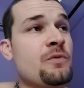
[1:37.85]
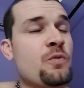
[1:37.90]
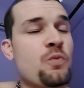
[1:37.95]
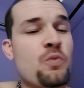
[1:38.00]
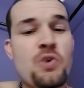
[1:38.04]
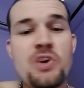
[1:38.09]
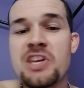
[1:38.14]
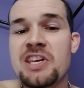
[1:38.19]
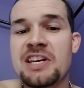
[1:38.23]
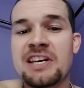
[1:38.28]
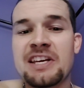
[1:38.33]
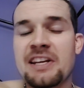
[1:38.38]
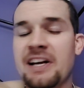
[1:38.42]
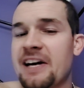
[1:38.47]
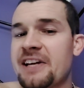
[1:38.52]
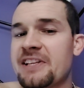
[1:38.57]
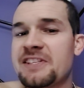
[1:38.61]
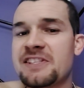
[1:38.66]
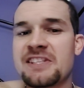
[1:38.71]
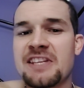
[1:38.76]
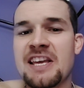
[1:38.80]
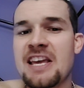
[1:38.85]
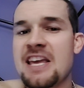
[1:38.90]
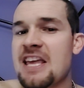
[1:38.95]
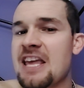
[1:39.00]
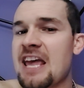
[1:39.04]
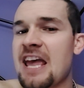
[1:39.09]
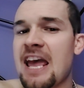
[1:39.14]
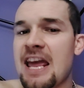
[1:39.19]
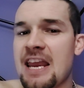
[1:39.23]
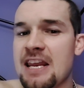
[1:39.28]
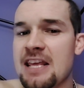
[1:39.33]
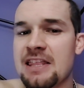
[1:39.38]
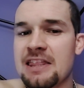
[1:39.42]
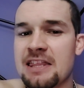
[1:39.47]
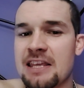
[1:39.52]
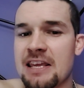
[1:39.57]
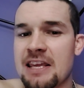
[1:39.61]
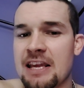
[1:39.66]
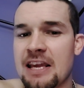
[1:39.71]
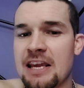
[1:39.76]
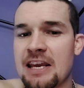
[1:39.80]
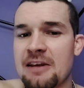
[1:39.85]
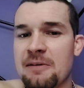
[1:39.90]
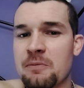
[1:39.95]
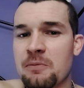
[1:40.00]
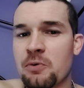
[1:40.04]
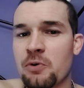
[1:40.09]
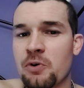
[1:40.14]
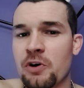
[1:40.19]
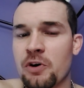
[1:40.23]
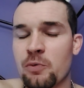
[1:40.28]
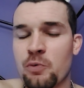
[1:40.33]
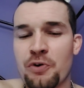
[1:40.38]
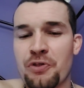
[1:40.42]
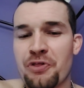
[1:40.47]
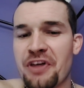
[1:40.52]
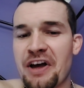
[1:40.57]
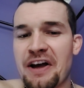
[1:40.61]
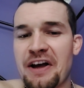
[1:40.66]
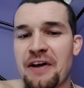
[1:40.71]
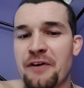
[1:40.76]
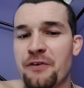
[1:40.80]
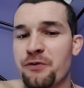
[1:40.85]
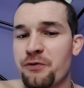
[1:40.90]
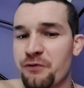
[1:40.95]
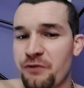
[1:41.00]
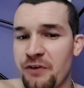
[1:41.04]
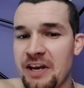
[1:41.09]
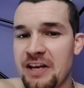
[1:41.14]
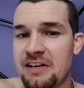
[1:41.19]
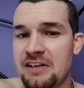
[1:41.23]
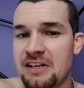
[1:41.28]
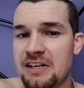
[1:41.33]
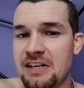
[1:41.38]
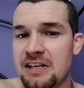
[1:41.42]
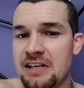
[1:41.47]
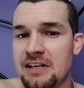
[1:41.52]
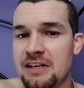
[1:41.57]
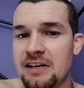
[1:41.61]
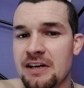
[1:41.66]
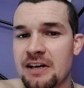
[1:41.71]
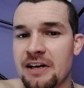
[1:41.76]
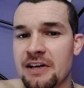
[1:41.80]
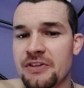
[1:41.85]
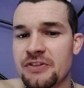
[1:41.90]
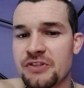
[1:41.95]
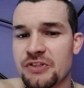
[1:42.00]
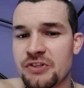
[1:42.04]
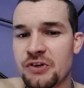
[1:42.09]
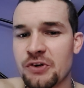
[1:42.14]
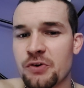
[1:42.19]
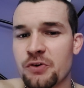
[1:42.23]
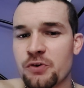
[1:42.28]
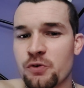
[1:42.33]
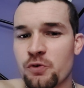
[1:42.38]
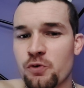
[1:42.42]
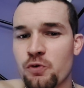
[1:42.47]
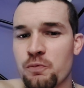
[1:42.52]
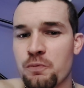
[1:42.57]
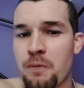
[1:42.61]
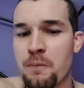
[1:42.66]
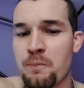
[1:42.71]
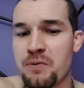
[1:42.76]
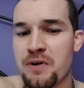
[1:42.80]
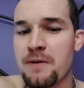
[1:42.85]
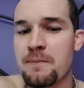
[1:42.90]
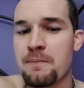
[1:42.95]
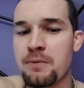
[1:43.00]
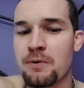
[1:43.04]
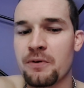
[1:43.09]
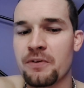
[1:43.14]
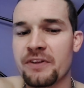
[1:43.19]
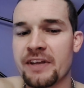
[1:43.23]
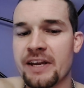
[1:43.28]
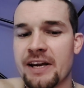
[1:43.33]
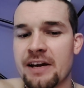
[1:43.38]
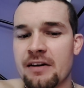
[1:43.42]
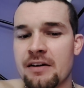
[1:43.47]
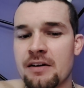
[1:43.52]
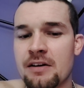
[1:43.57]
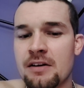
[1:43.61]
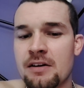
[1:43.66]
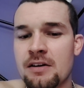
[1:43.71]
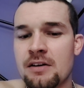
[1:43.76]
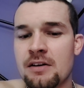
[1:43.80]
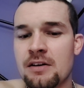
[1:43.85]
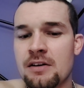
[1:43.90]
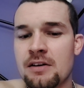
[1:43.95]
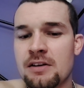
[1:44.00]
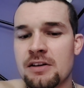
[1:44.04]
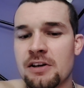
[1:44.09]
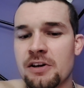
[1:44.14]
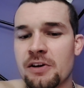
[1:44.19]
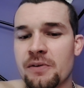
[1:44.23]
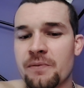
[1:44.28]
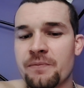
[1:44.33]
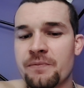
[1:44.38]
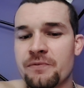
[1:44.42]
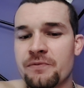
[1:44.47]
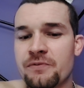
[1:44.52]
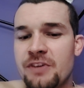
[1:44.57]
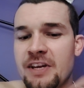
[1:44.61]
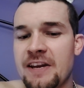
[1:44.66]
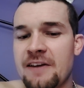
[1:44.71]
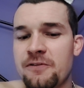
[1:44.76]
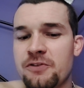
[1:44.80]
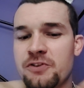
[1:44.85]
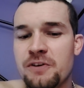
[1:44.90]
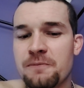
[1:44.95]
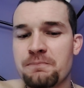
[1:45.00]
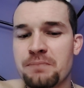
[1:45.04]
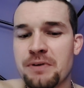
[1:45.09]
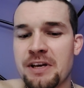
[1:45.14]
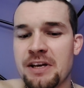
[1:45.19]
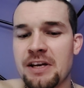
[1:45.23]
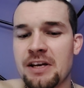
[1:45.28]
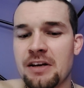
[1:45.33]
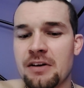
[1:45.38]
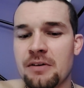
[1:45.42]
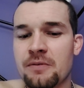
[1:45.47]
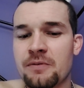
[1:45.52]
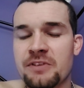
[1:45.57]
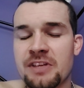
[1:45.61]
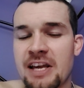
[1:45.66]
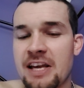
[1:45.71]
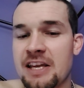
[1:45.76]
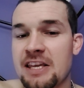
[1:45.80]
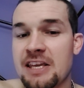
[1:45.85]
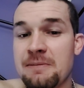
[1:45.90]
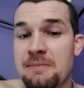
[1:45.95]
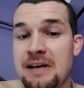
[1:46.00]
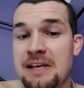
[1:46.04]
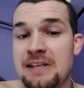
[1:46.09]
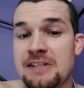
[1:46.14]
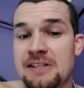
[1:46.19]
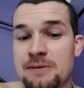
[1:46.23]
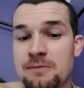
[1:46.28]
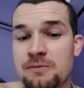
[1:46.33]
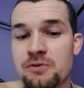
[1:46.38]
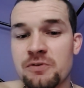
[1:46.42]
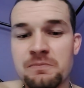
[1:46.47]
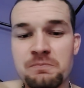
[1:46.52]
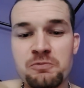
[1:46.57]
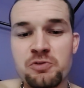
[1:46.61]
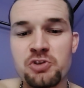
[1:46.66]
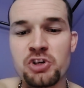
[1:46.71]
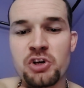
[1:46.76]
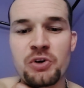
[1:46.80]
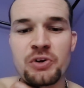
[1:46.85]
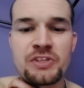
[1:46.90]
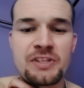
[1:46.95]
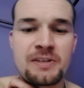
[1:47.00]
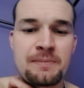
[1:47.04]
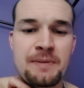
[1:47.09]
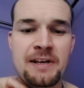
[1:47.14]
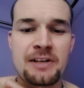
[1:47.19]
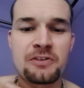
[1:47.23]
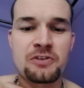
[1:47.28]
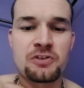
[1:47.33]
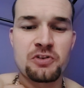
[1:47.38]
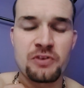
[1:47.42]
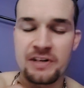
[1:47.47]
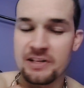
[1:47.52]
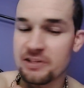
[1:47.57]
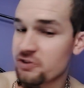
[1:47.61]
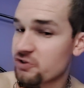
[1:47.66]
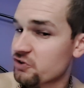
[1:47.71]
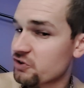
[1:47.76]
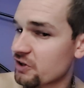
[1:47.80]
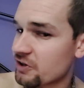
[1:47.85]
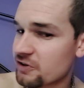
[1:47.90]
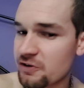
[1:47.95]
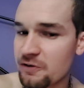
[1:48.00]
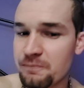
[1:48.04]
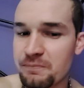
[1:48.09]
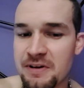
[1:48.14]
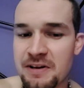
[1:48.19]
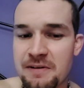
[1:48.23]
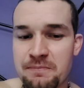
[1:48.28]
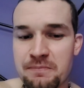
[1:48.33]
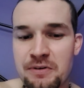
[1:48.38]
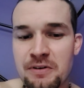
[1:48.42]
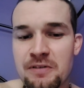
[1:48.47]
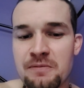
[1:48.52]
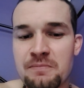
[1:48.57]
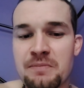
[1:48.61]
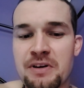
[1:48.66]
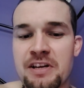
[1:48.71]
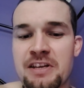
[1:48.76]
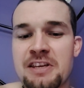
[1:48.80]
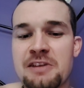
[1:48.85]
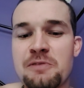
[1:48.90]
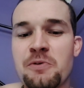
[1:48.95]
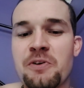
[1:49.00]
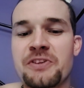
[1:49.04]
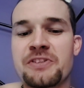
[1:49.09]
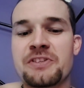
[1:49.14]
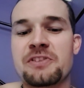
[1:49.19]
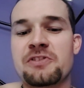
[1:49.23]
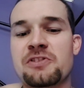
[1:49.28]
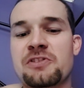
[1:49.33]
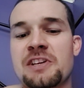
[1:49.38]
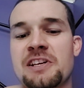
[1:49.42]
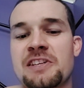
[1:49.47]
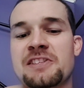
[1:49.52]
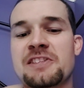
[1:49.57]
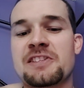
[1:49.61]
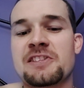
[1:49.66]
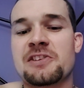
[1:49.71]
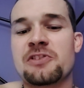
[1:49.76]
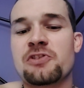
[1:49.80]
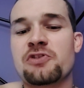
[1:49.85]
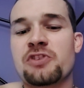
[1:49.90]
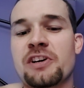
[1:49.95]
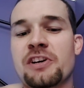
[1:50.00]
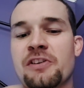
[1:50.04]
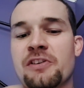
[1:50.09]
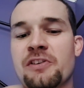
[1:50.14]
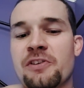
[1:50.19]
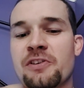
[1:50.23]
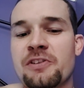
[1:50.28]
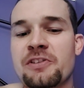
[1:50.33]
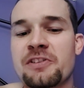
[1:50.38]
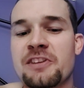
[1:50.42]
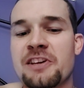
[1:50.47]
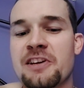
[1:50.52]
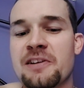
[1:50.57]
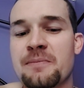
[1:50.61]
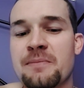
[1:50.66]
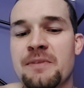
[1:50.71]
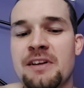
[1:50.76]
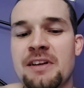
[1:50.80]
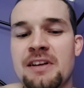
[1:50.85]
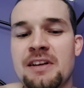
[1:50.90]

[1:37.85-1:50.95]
We cannot say anything anymore without offending a certain group of people now. Dave Chappelle, yeah, he made some jokes about transgender people, but he wasn't necessarily trying to hurt them.